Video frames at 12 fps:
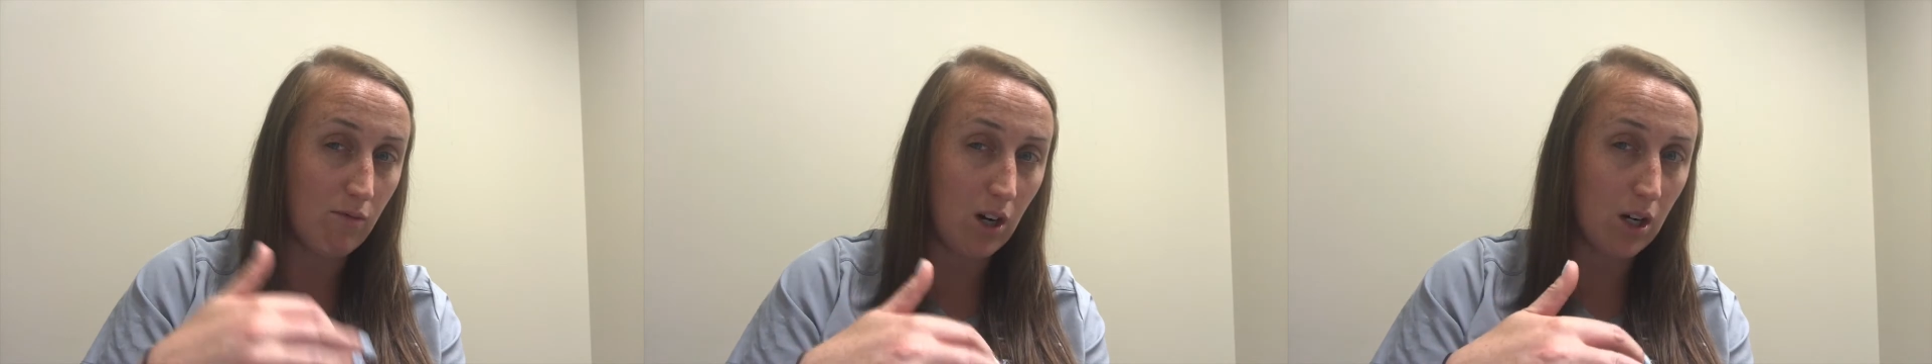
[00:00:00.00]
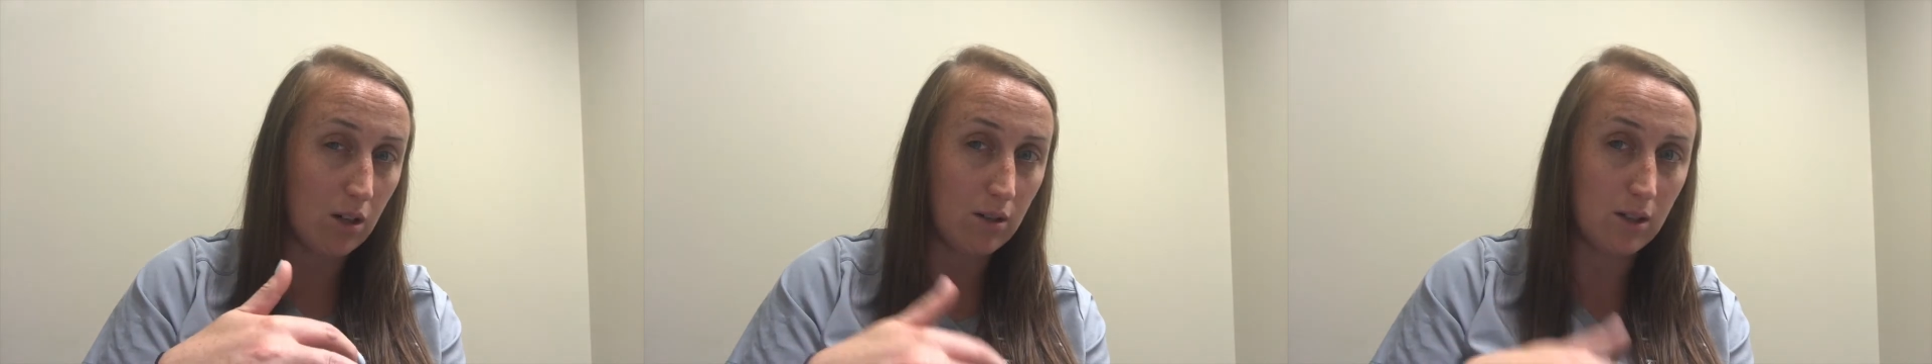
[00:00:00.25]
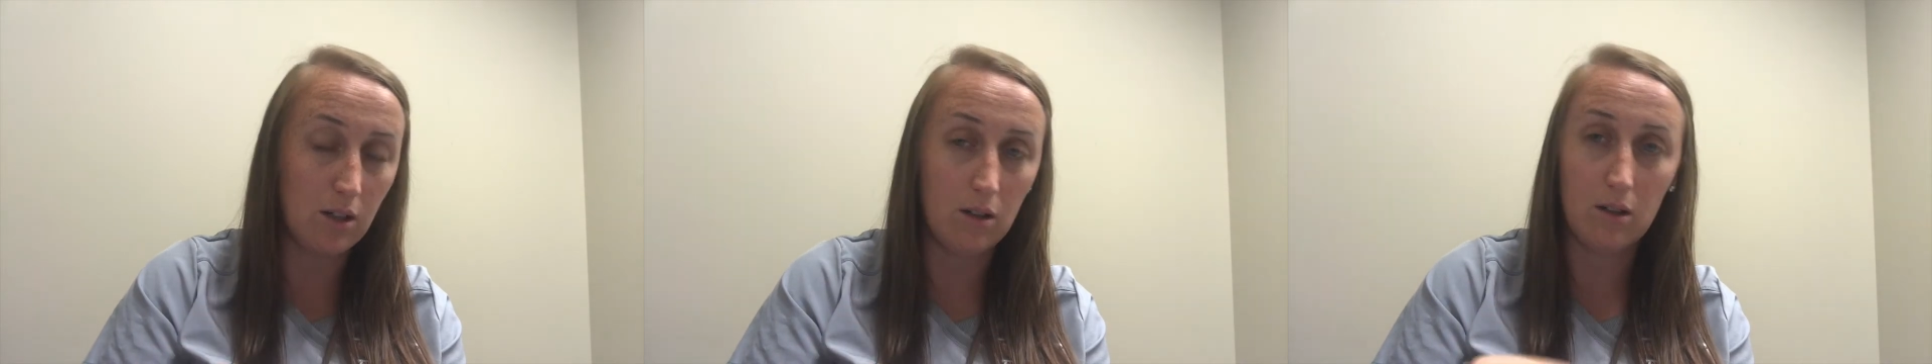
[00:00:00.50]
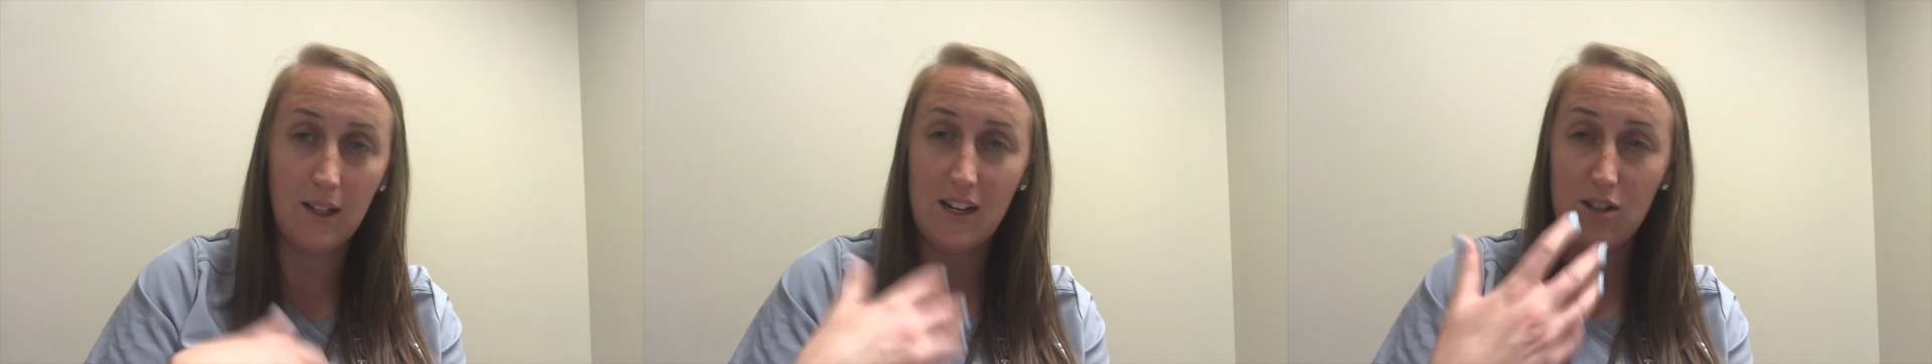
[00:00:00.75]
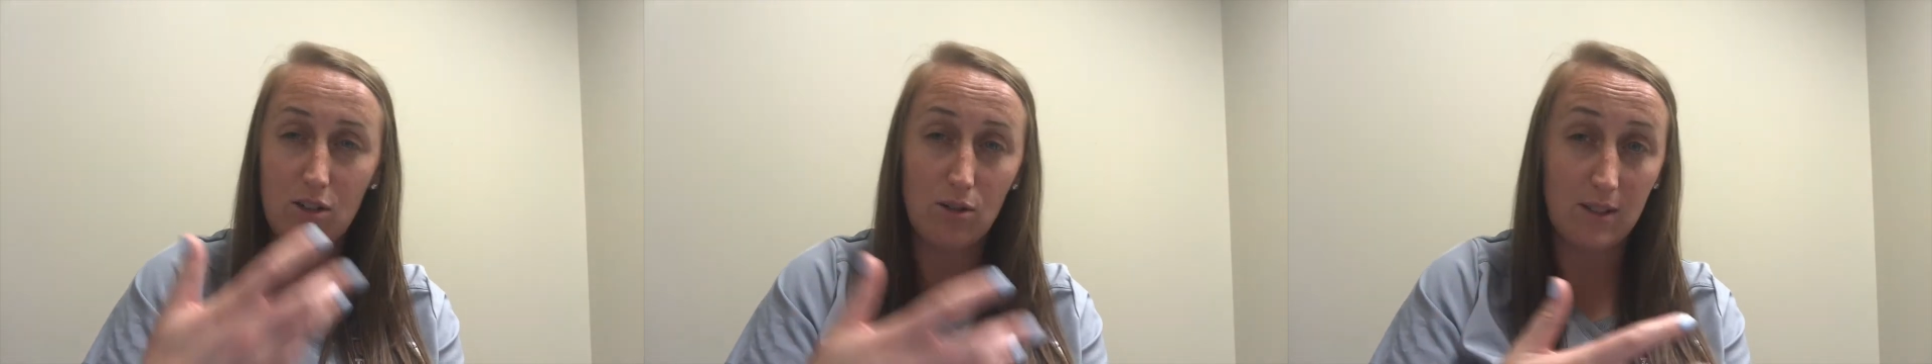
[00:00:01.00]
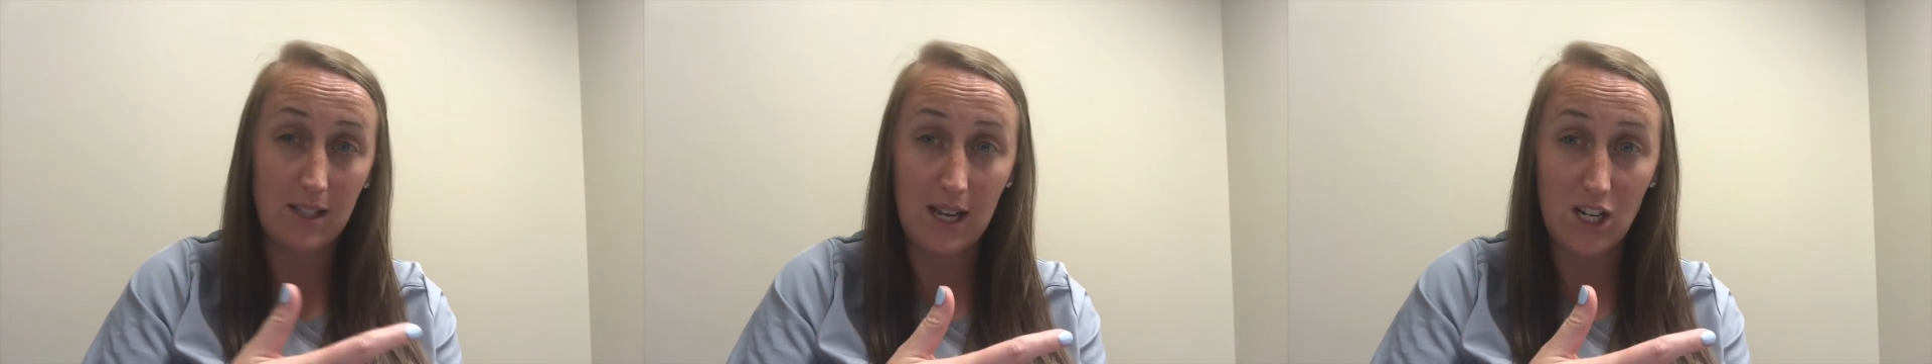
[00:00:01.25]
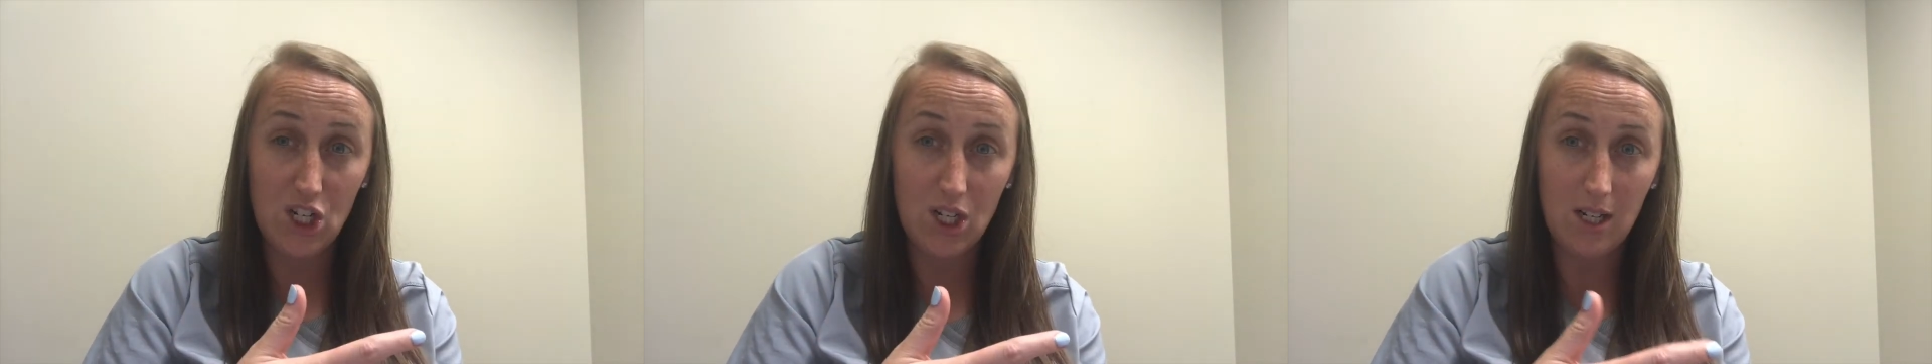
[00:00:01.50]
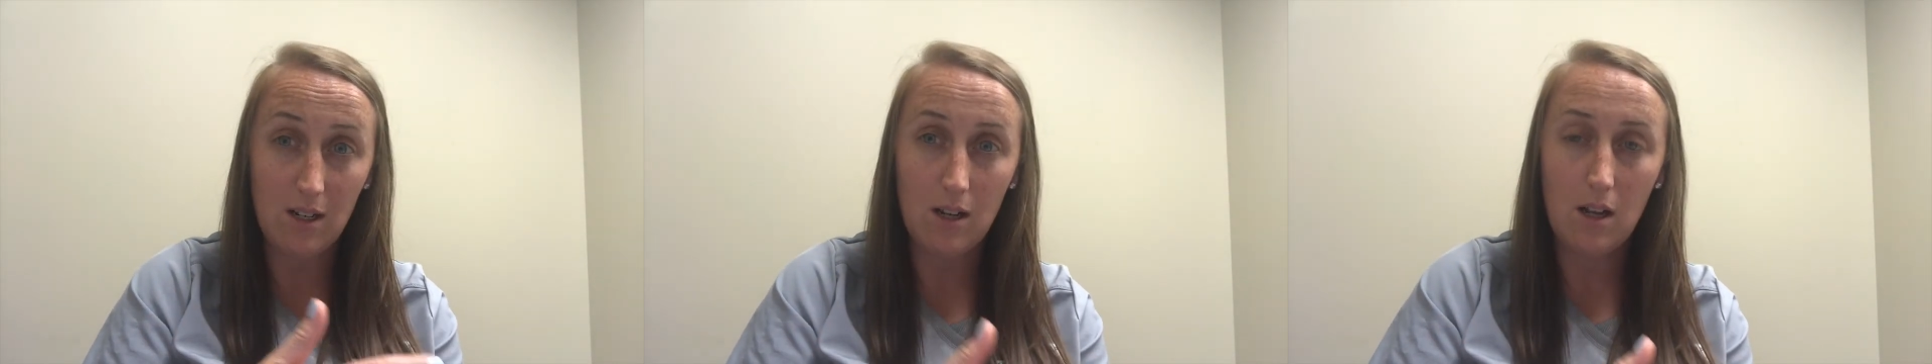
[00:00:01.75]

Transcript: rehearsal, and association